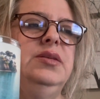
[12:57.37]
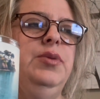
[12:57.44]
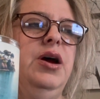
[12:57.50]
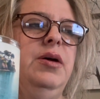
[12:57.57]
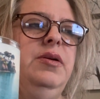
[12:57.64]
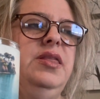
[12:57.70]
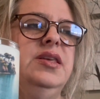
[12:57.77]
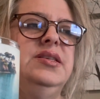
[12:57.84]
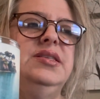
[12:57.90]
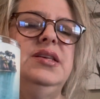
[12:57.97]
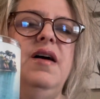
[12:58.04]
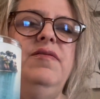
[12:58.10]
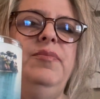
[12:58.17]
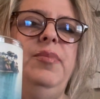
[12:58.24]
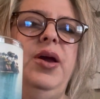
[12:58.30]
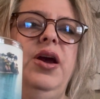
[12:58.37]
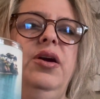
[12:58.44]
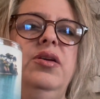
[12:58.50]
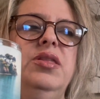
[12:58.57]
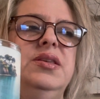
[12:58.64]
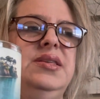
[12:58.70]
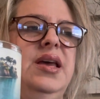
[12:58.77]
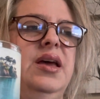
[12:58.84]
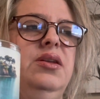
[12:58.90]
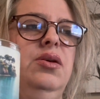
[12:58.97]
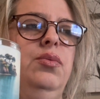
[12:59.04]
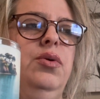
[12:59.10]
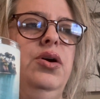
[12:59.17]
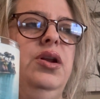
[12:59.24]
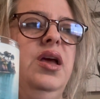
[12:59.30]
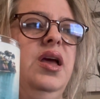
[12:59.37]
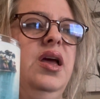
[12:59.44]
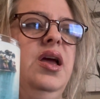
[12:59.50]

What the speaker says: probably the soft pear, the sandalwood,